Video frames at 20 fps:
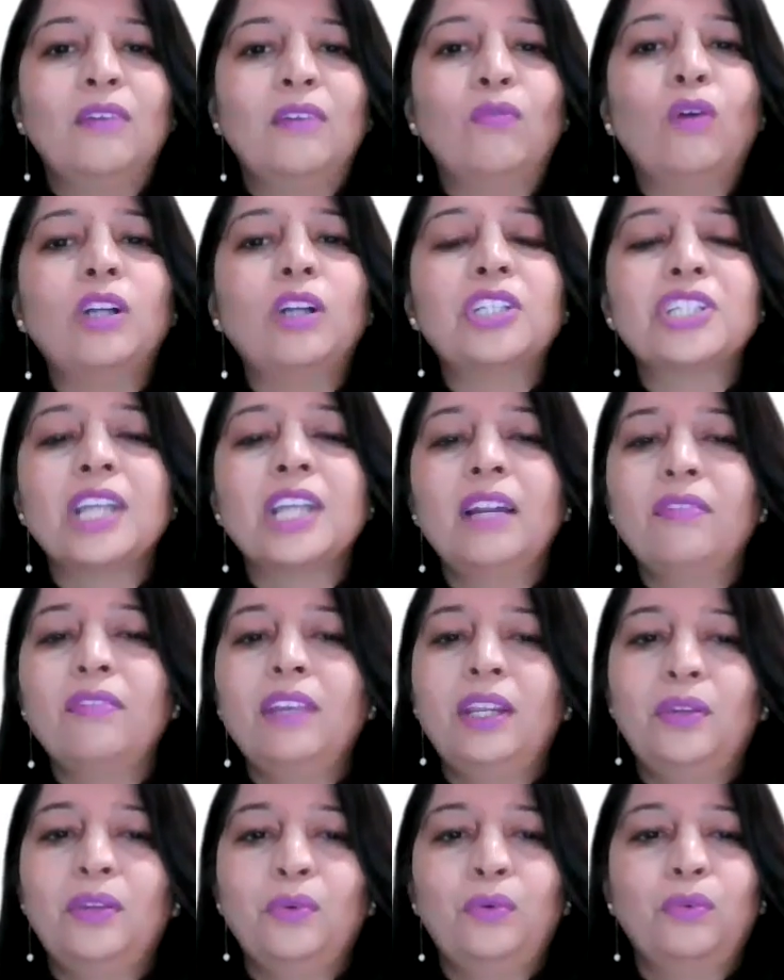what shall
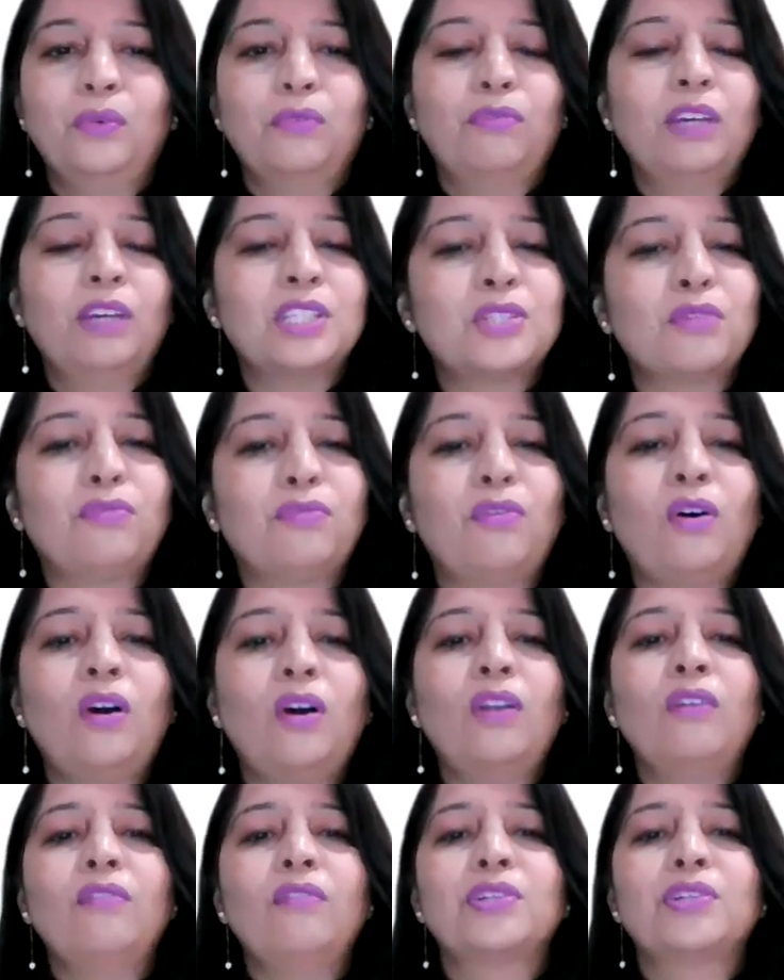we do? First of
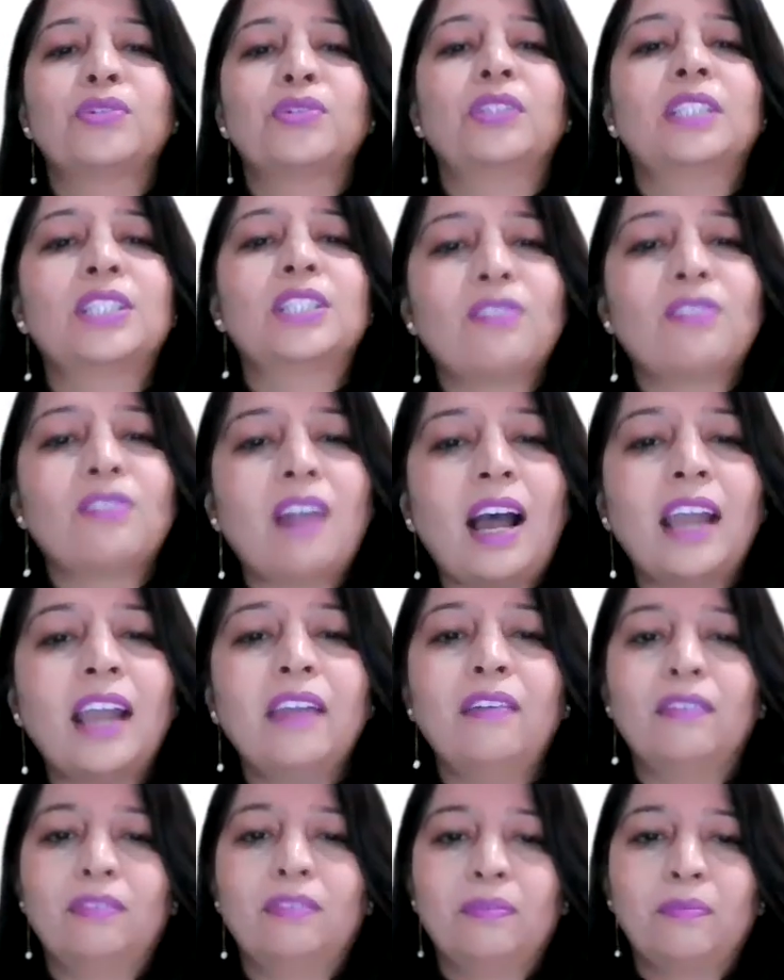all, we should
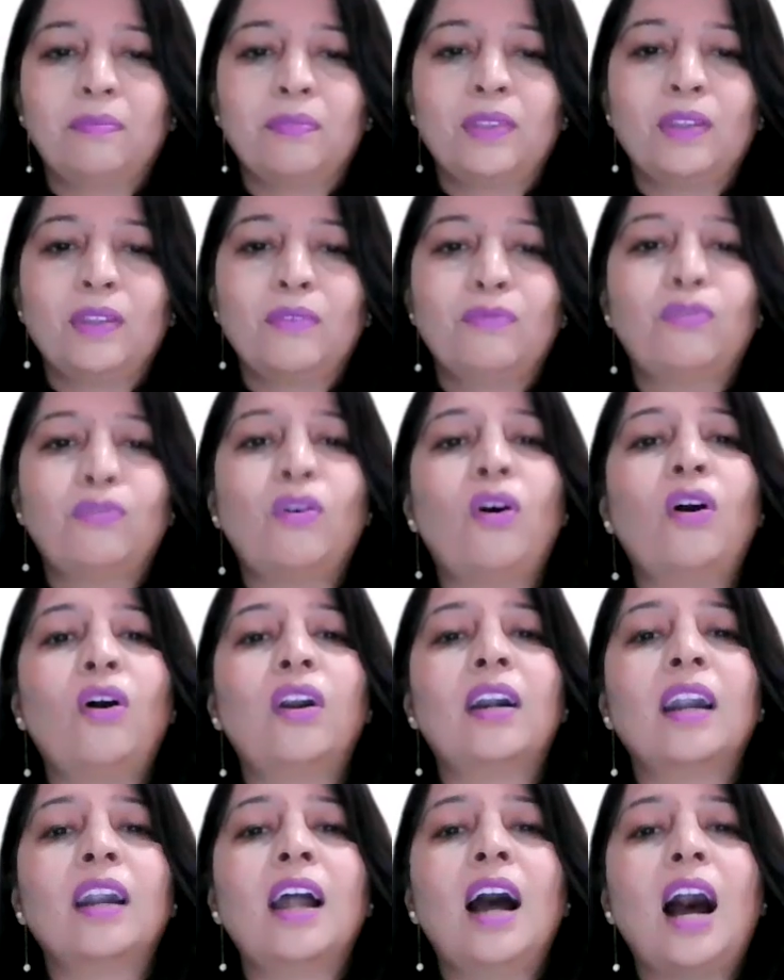strive
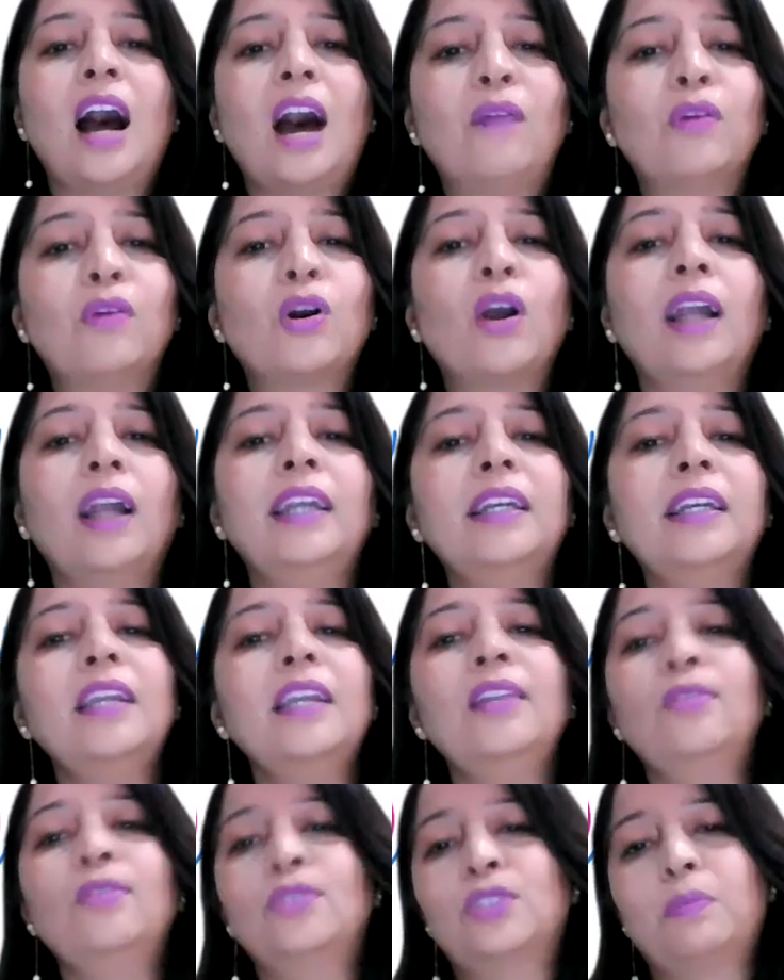for our
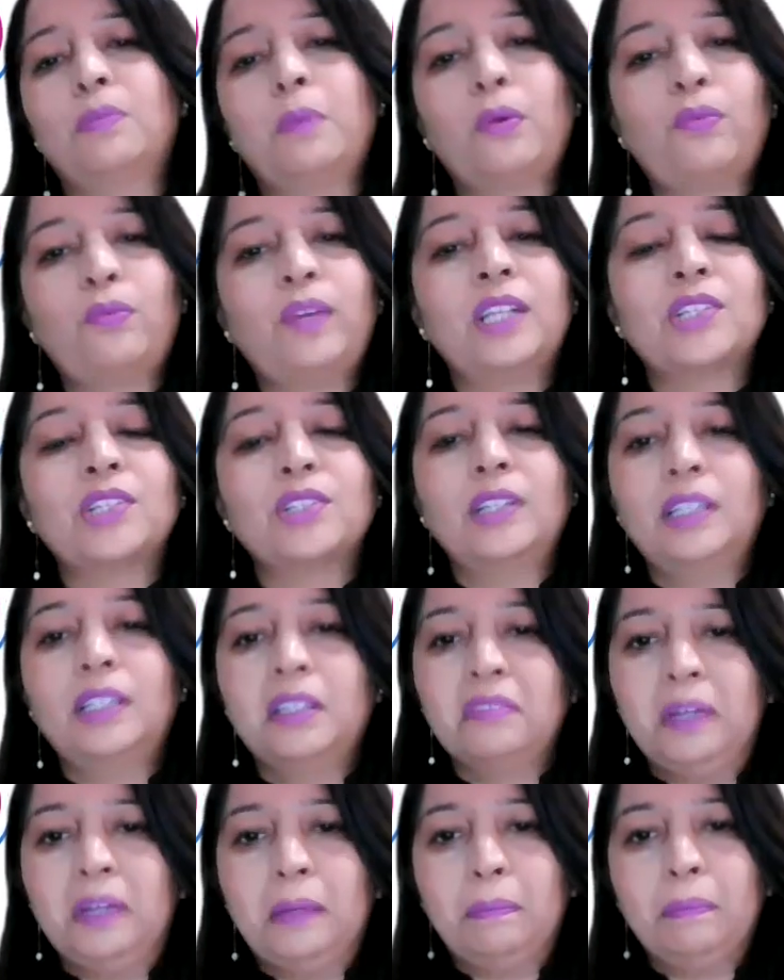continuous professional
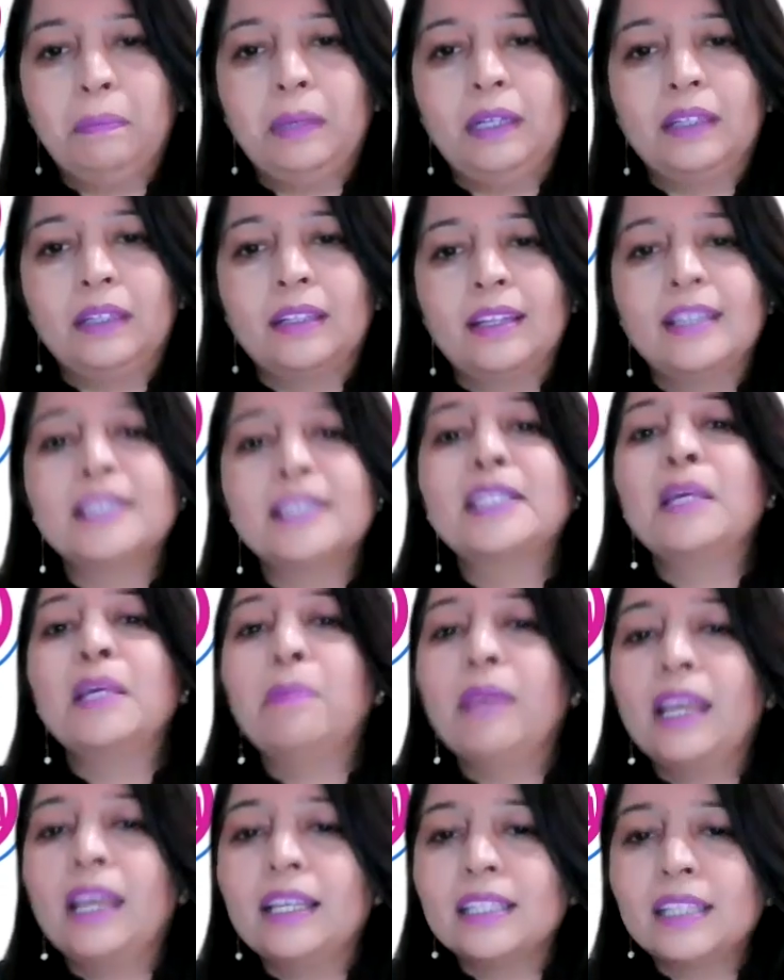development.
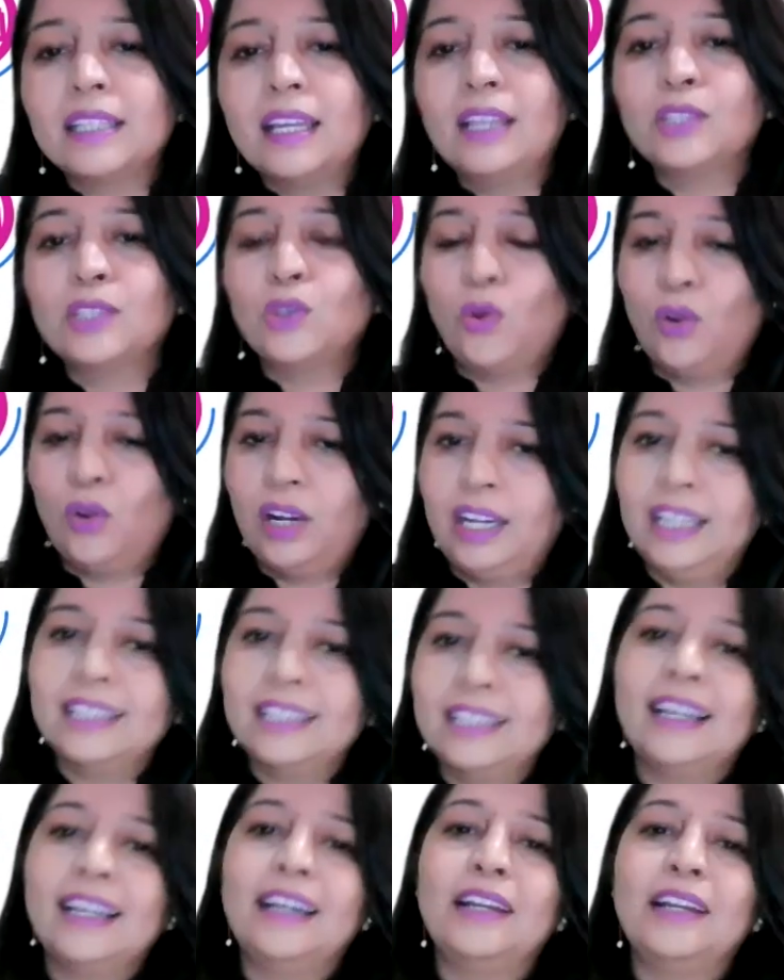CBSE has already
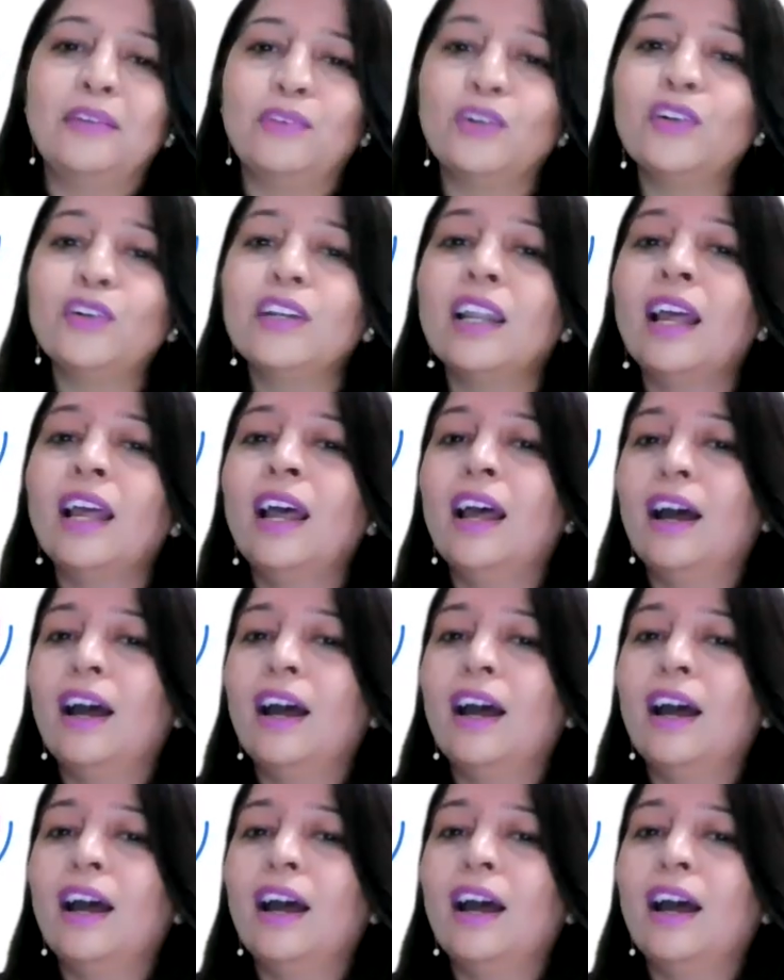said, even